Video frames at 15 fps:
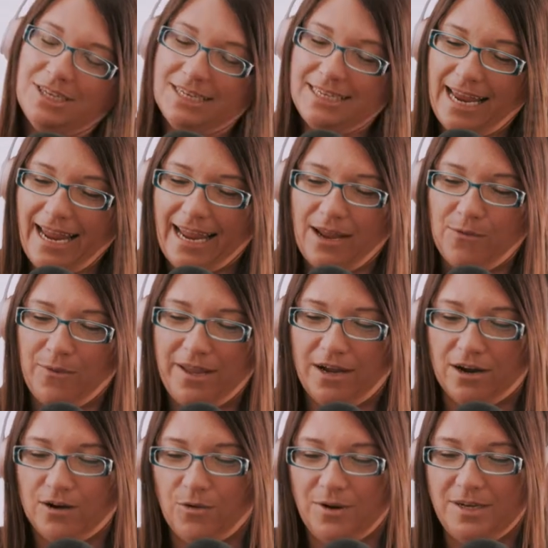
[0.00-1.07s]
today we
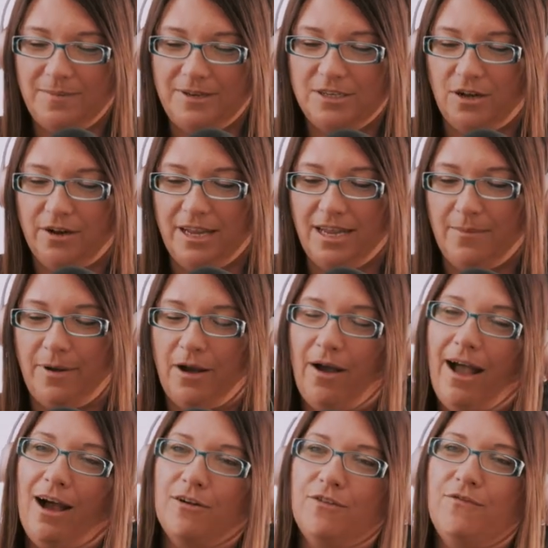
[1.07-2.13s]
are going to be talking about
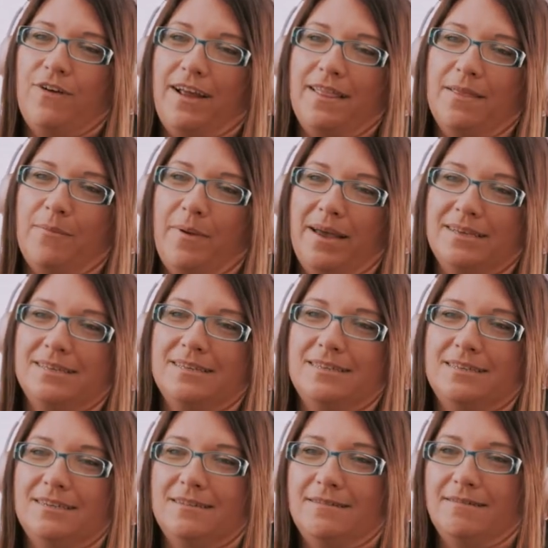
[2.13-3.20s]
how to find the
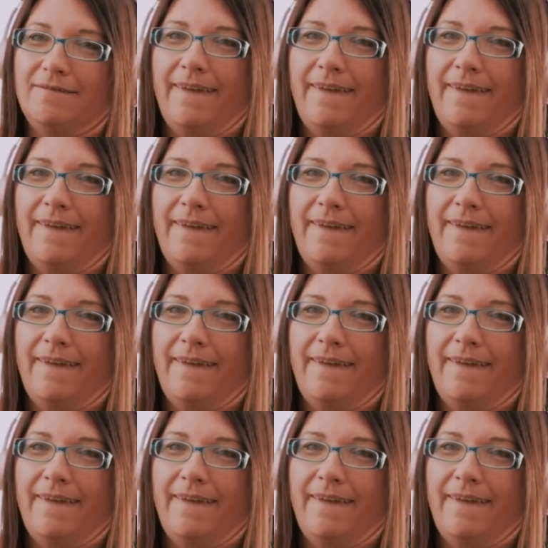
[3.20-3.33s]
best